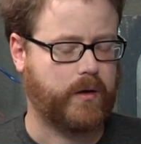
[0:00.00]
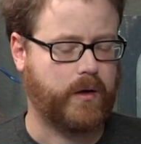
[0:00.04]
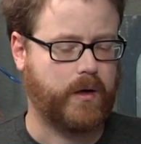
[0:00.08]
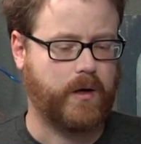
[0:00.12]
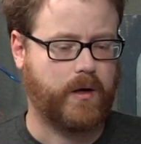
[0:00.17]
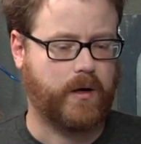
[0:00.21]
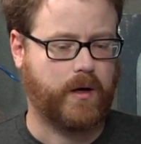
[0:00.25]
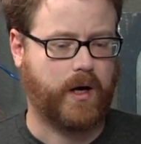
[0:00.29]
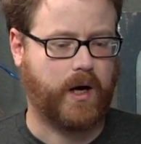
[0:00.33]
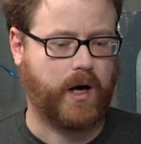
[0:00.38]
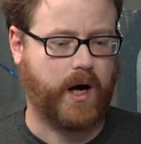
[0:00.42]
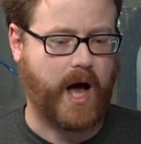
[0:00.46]

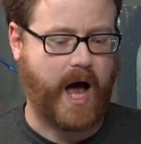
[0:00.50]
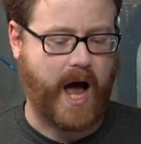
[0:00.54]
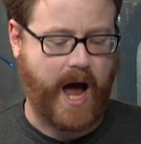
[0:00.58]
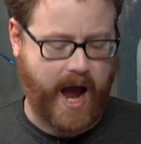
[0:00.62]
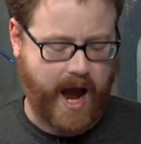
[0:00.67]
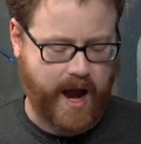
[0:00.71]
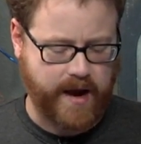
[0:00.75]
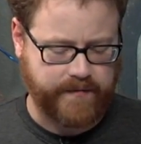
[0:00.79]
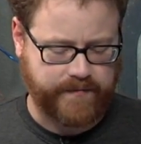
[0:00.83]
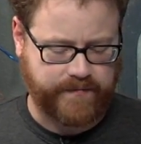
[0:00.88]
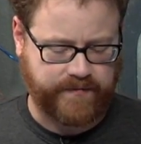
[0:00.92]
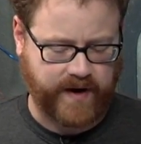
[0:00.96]
Mm-hmm. uh,
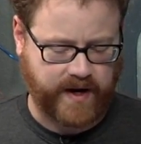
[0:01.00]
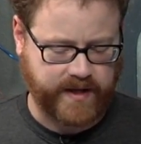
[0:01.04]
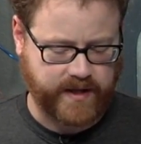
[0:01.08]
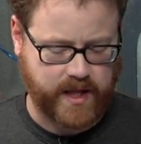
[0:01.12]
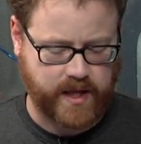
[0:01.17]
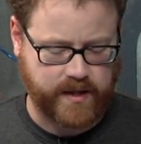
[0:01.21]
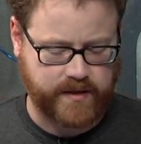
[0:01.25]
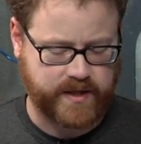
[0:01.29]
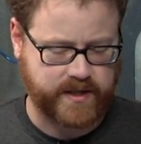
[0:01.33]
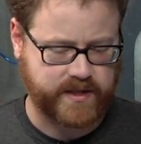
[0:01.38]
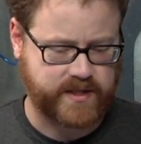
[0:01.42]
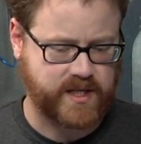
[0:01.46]
I find
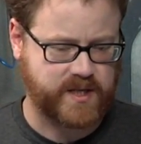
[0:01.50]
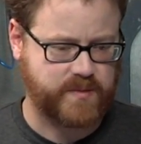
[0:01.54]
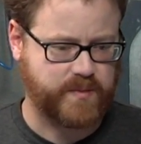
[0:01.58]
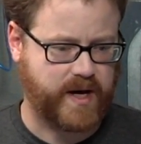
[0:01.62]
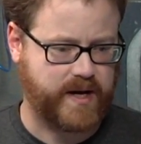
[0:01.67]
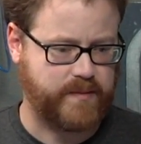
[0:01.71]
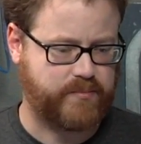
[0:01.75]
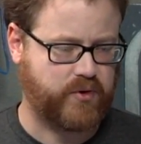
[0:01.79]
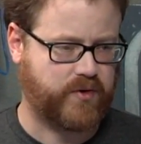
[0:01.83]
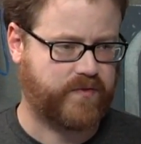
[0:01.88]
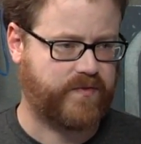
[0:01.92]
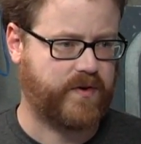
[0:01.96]
that this is
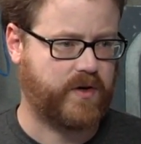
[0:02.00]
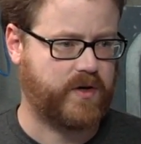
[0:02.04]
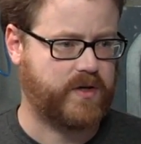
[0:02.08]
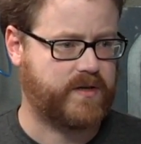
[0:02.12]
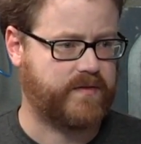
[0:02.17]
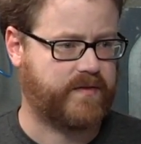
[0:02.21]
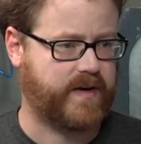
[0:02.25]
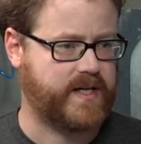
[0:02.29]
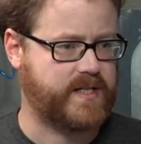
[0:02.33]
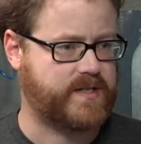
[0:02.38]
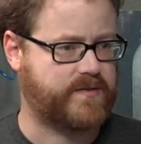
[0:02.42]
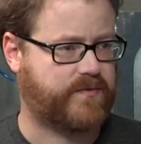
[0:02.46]
my preferred
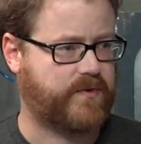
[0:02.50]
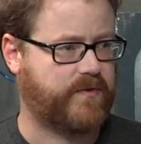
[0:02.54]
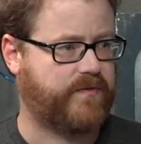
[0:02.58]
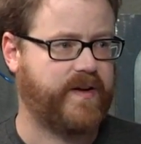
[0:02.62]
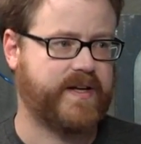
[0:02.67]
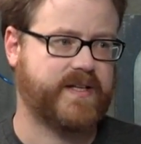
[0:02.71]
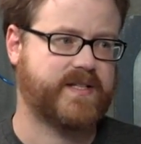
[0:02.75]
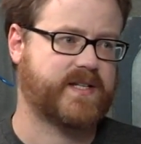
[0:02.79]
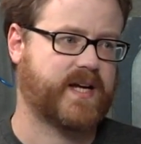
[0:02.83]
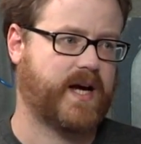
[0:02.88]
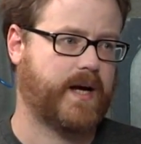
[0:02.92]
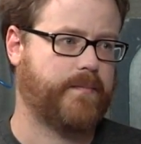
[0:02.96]
device for
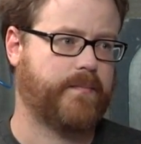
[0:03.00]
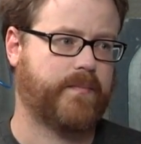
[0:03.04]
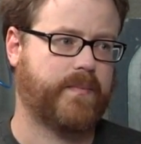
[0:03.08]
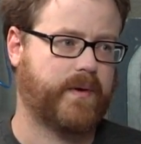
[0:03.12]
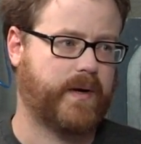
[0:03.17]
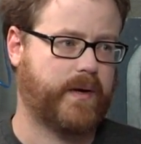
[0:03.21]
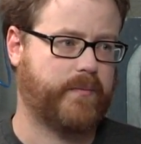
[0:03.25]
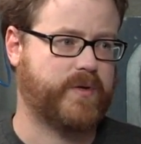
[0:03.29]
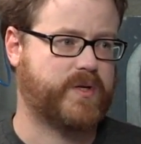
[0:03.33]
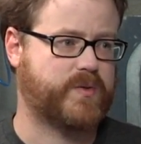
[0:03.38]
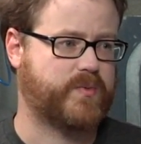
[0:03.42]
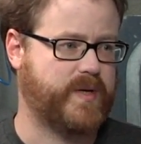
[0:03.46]
FaceTime,
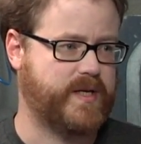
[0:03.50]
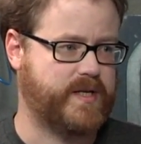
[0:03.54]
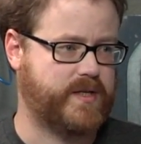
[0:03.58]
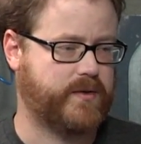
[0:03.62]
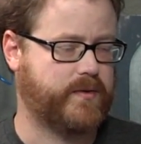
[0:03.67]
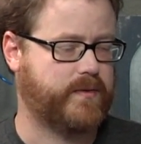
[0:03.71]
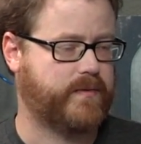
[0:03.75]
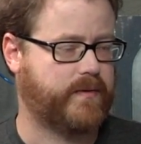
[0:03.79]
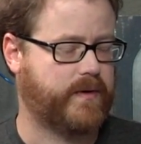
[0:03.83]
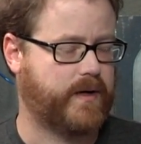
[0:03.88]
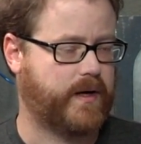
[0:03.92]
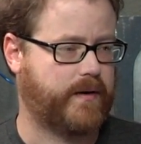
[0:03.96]
which we
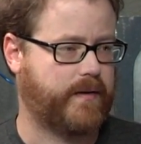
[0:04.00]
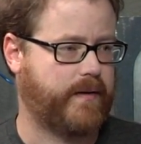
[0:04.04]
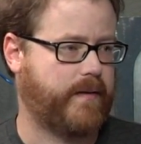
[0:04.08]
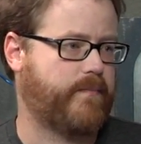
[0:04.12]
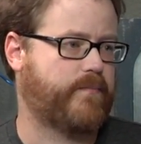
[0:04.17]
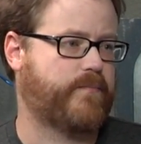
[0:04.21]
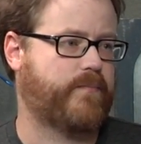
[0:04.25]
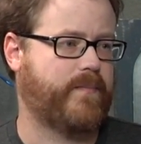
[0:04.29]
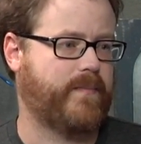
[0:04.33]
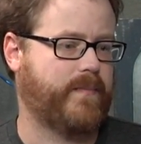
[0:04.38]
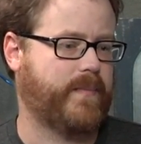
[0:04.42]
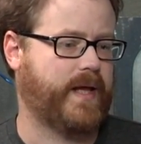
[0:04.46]
do uh,
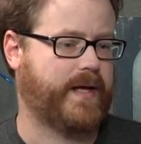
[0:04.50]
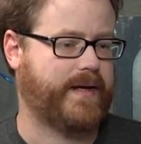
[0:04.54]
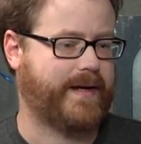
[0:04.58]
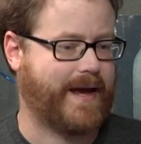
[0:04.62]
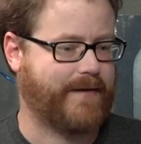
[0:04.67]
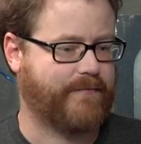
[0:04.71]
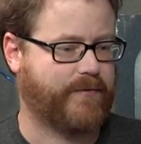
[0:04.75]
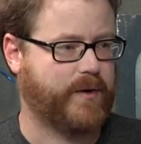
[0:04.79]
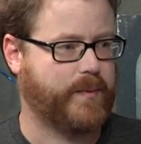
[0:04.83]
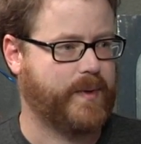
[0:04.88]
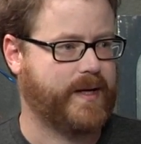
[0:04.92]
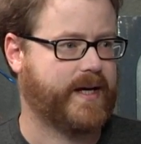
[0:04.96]
like
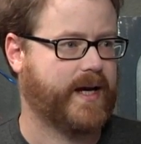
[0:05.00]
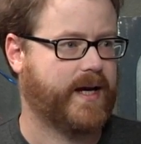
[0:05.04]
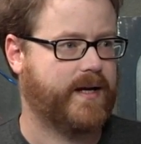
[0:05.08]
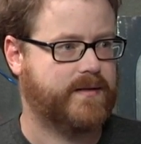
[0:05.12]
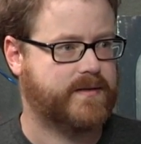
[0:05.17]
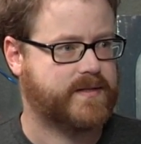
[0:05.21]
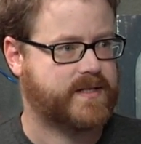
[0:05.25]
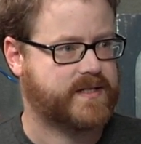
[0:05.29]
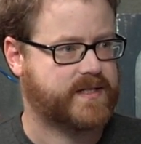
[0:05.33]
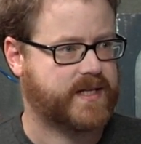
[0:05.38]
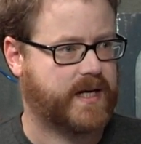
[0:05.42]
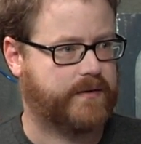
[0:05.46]
every
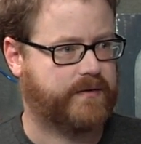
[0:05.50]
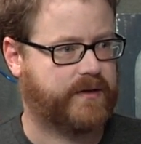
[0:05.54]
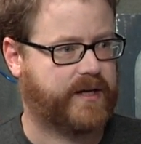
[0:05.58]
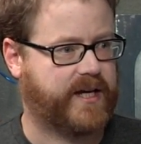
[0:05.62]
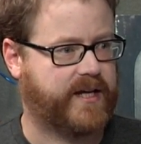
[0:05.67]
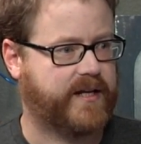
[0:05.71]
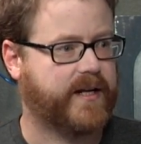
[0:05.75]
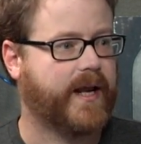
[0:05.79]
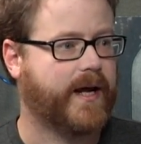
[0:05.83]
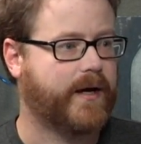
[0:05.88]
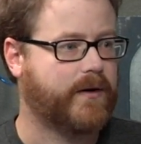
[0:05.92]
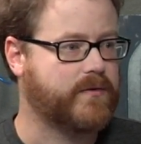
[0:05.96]
weekend since I have a
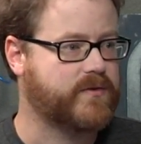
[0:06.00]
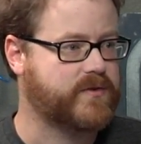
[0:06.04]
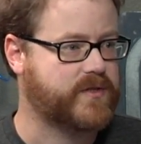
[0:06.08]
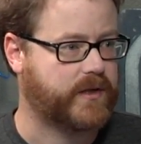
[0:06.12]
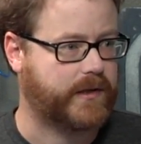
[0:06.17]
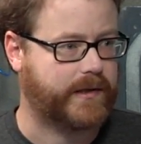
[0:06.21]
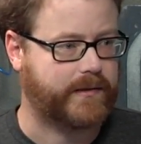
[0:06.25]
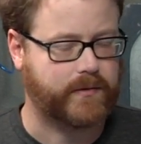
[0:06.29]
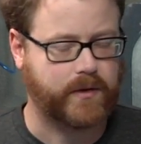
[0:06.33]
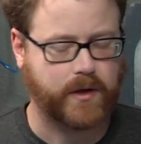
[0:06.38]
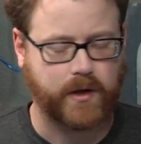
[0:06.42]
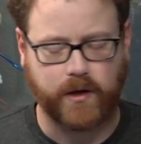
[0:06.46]
kid now.
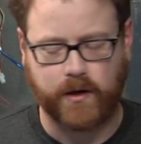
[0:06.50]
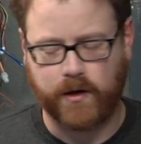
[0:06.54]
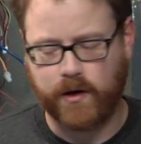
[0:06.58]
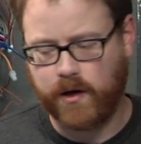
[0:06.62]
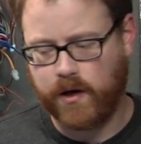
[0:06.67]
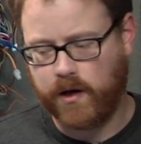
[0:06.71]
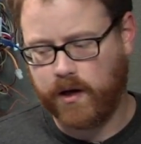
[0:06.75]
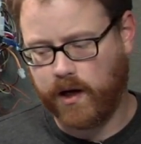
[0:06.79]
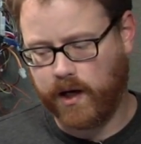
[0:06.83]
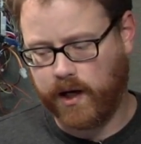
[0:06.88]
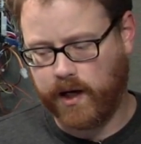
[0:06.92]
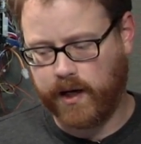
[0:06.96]
So
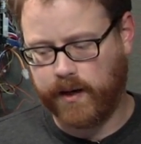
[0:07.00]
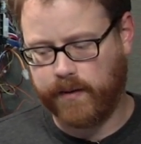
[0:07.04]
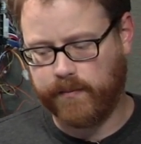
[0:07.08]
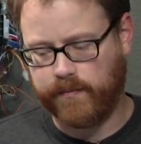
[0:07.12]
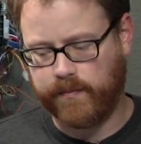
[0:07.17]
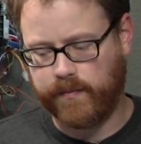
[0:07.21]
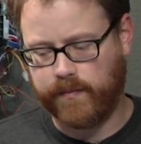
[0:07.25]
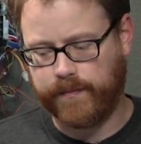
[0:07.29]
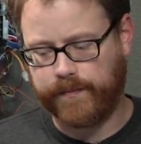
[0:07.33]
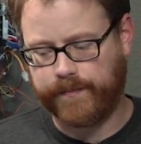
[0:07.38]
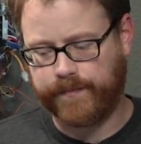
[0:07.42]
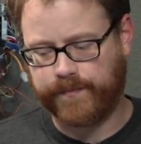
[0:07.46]

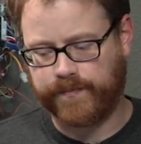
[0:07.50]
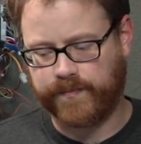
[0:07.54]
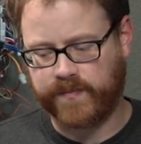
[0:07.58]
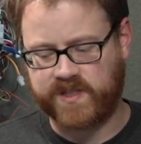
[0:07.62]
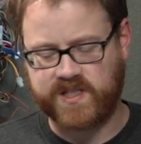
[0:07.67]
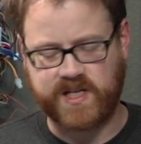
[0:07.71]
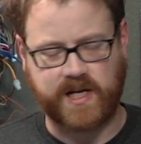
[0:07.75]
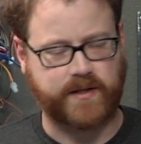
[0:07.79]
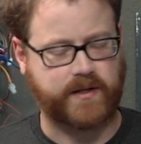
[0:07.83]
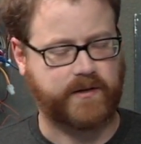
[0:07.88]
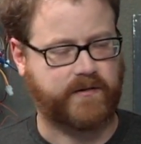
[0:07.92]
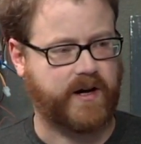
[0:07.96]
um,
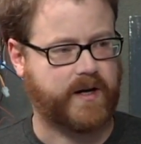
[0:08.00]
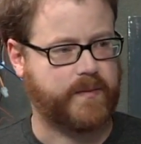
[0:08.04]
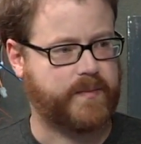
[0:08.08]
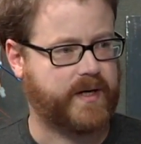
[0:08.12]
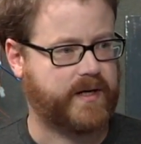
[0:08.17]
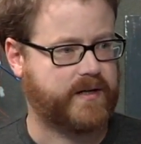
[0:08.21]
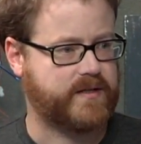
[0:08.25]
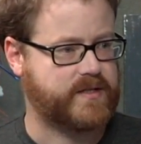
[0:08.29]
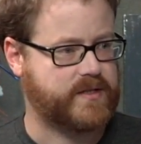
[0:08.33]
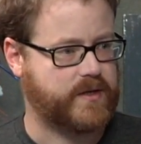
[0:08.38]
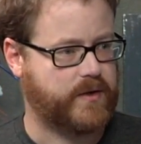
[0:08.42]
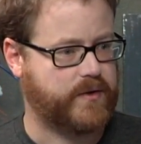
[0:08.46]
it's how the
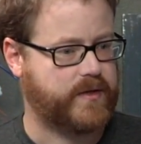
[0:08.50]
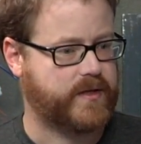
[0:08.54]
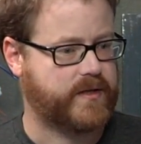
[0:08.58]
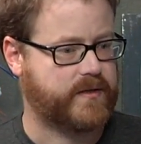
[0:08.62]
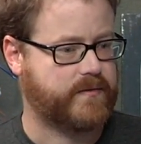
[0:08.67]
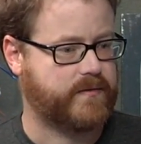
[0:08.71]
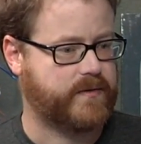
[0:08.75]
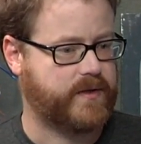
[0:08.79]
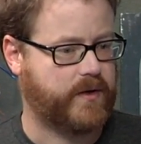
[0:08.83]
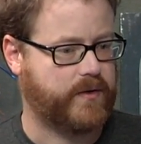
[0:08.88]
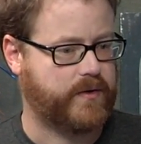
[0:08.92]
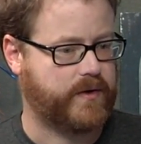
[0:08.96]
grandparents know the
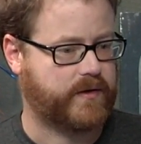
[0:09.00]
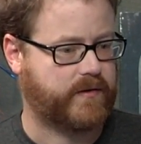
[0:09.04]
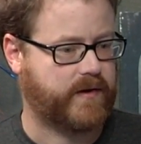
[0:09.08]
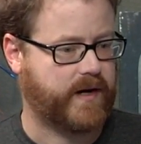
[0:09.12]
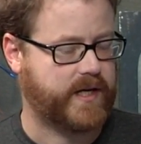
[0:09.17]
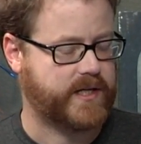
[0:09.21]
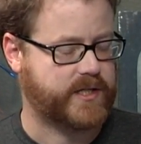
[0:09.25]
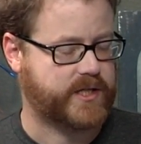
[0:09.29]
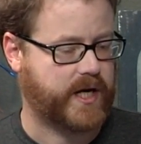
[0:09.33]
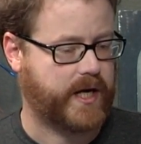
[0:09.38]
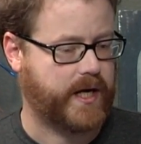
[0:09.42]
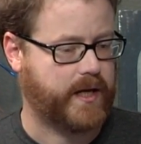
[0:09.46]
know the
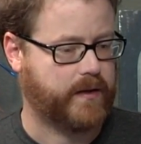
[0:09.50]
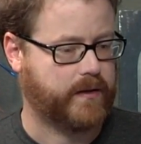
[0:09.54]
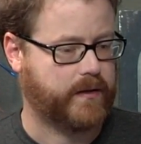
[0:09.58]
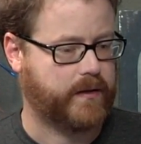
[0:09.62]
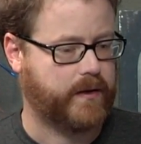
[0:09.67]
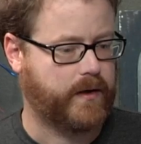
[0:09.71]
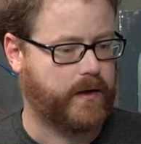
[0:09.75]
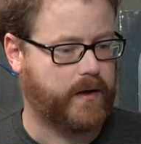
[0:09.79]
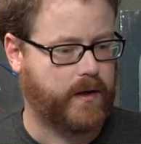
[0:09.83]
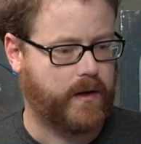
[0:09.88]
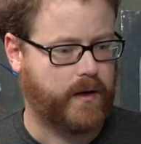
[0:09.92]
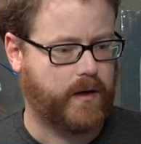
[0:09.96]
grandchild.
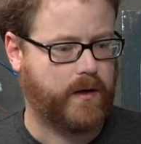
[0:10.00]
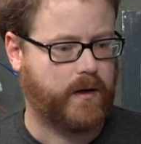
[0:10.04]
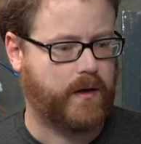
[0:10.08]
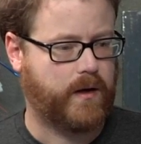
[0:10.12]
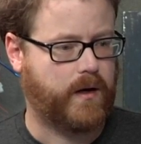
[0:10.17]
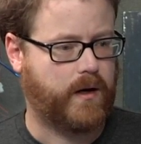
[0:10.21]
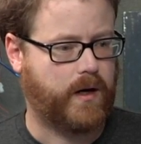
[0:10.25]
Yep.